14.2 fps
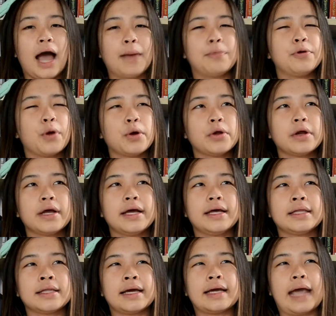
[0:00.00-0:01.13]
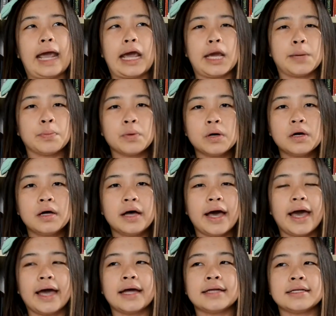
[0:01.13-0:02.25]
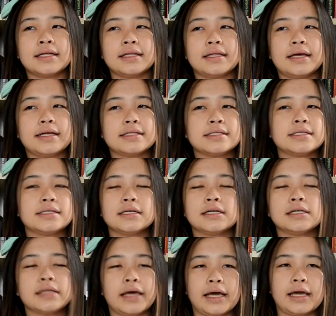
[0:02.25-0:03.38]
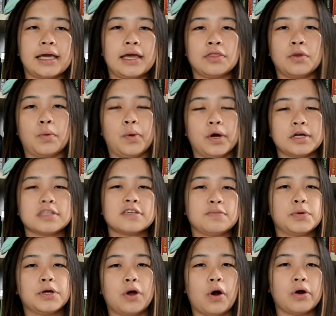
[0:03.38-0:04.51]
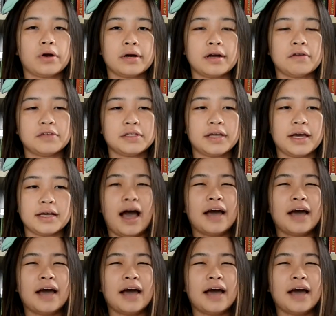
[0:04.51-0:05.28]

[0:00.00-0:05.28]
I pre-ordered it in like April and it's still like in the works of pre-order and everything.